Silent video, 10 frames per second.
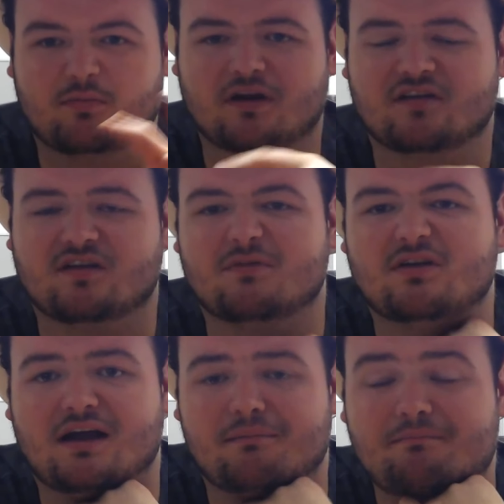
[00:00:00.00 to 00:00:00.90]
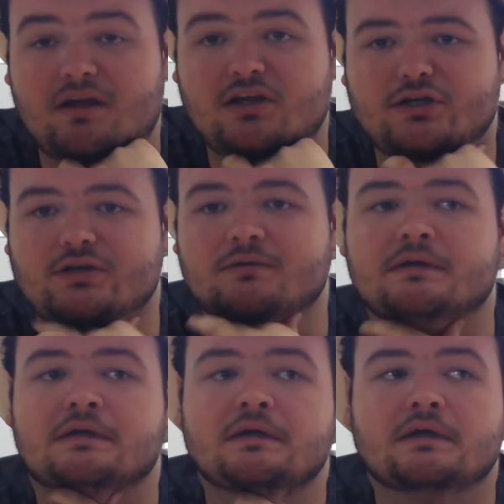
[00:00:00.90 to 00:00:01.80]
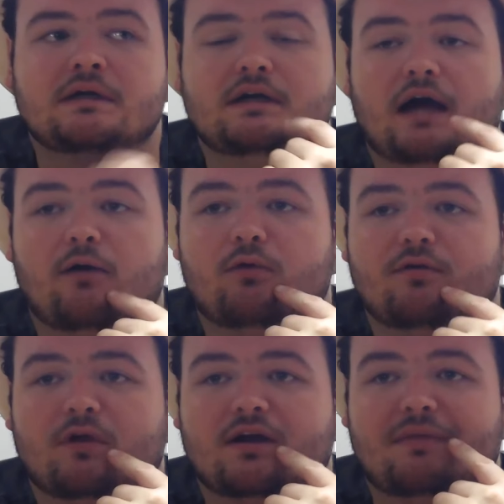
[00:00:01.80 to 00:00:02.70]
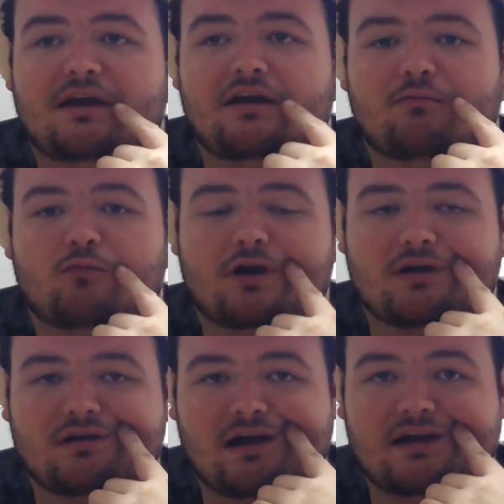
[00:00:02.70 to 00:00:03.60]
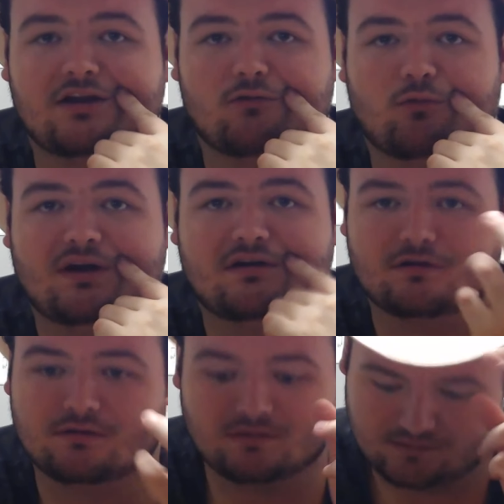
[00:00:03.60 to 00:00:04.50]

spring, summertime ish. I wouldn't recommend it wearing like in the winter